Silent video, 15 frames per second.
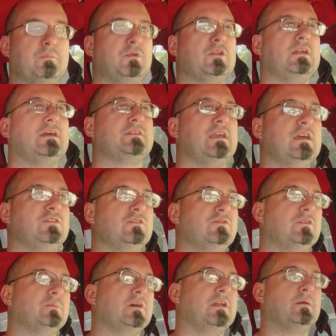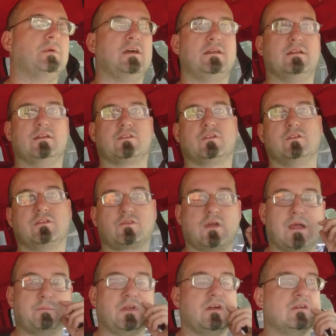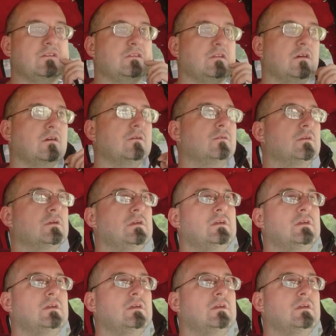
I'm pulling out the engine for a buddy of mine, and it's going to scrapyard." So,